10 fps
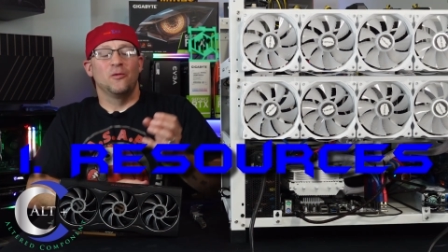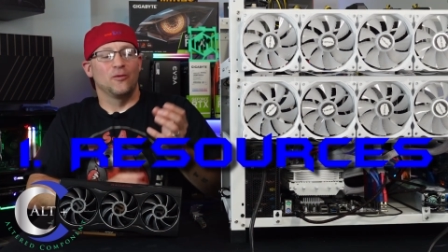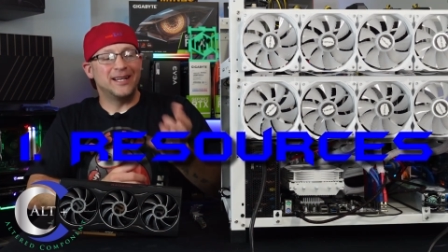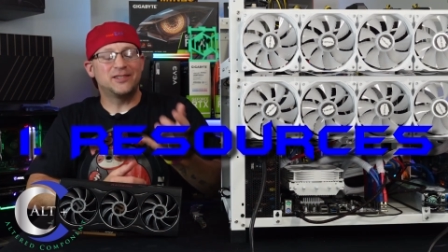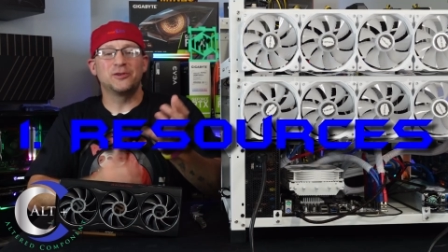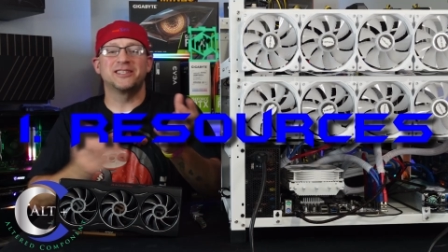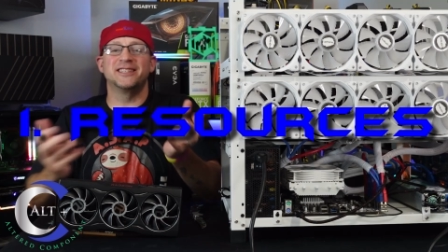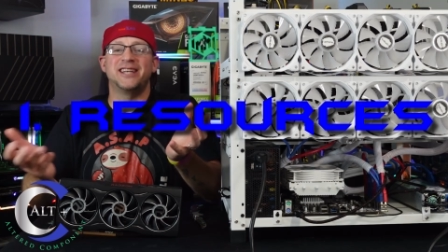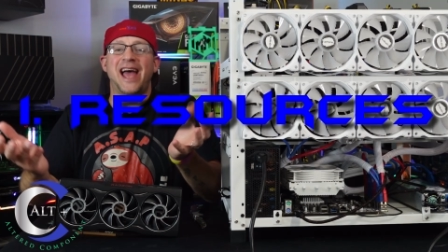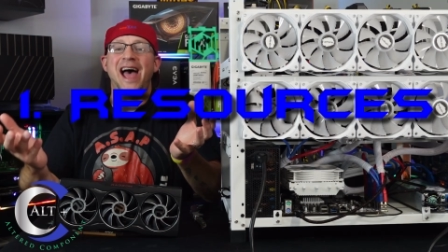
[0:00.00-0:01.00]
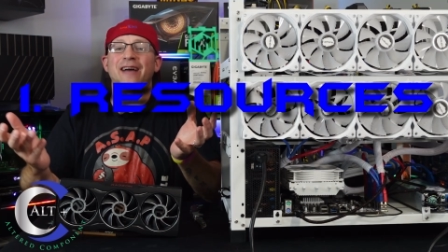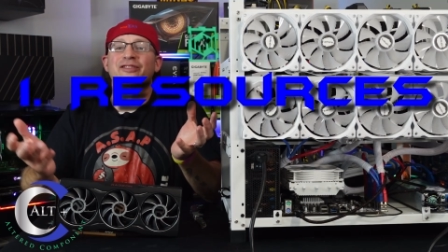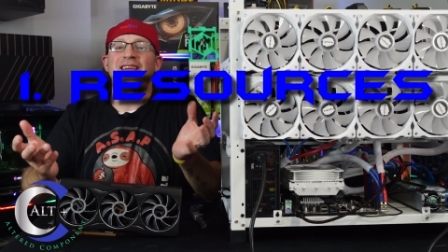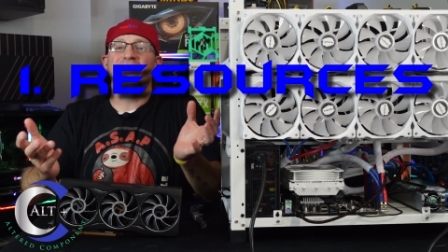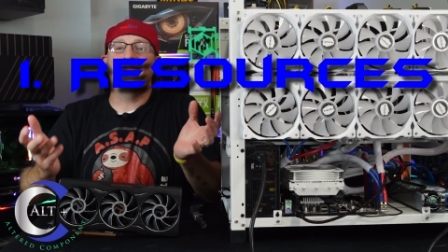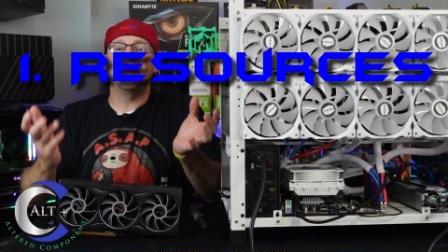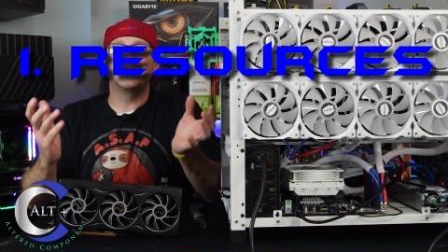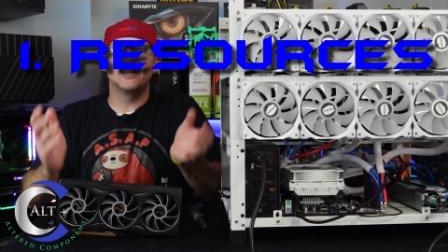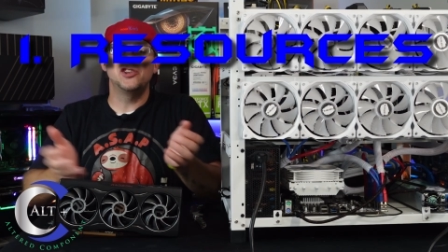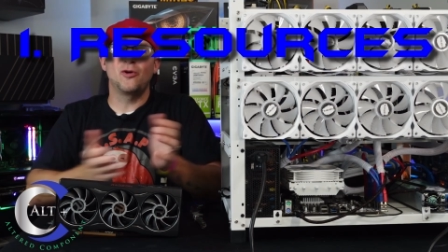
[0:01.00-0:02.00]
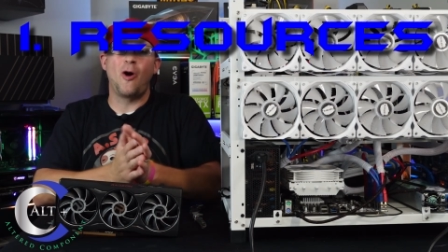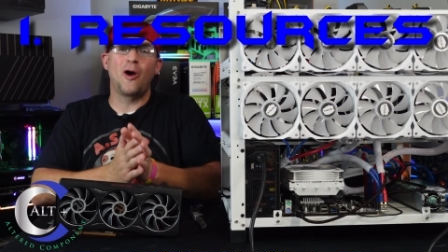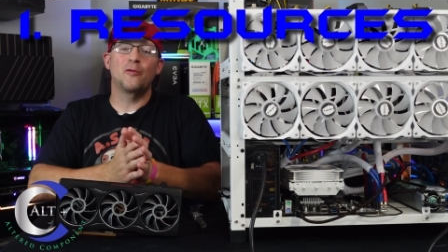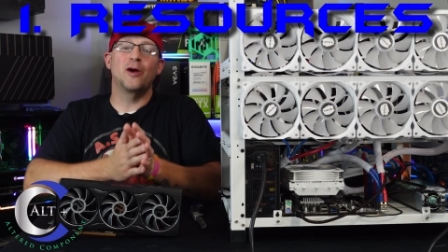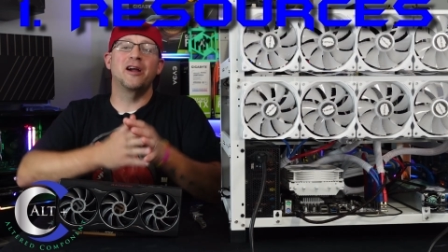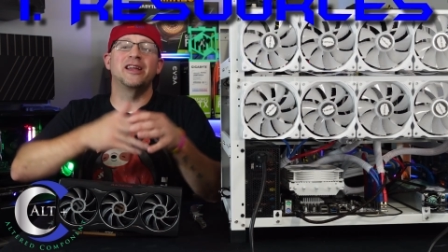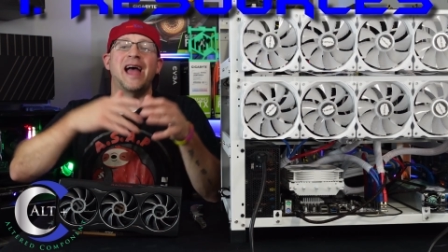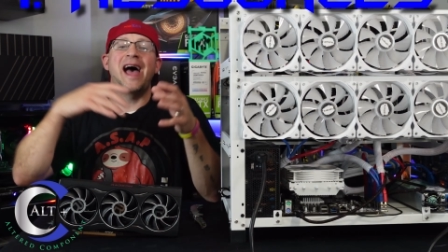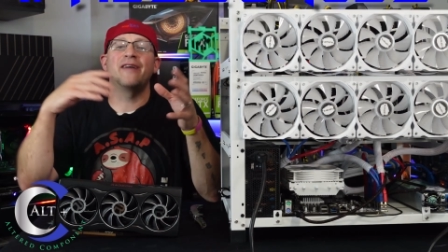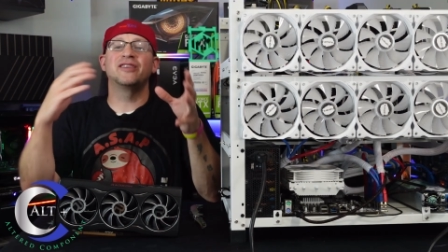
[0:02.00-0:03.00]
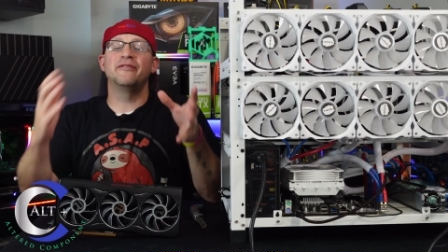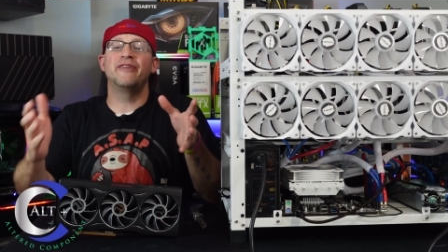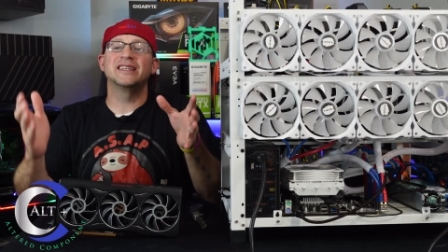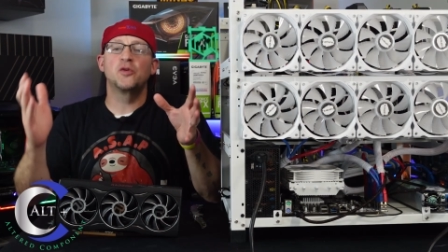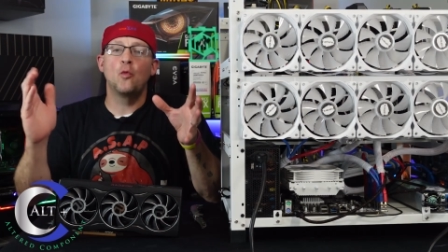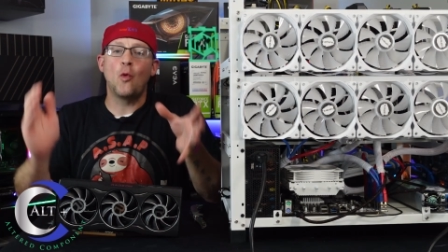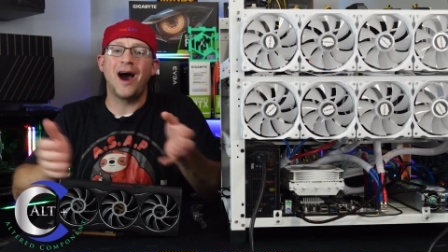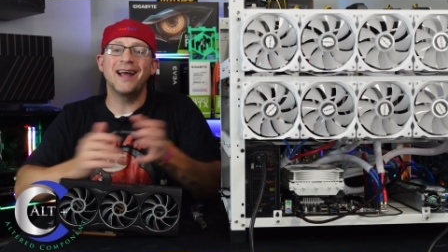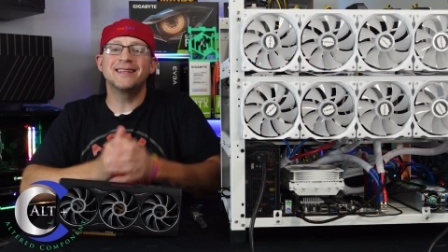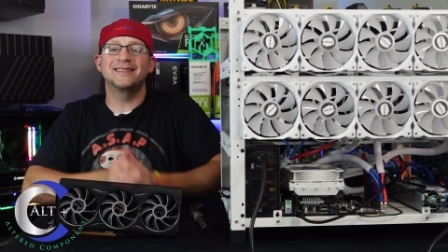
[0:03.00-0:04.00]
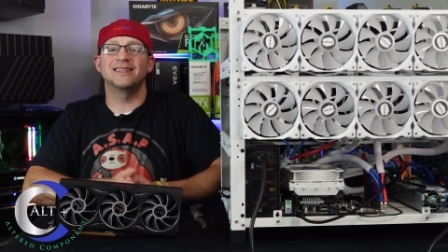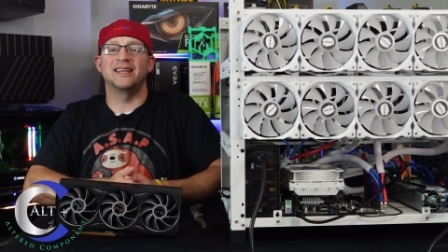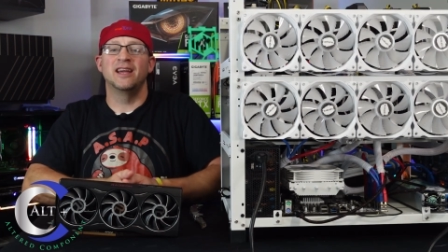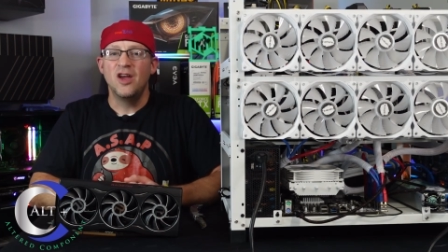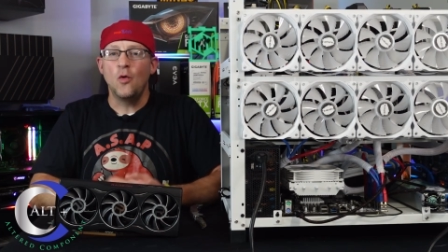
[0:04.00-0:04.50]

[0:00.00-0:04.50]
Resources, you have to invest in your hardware. You have to invest wisely.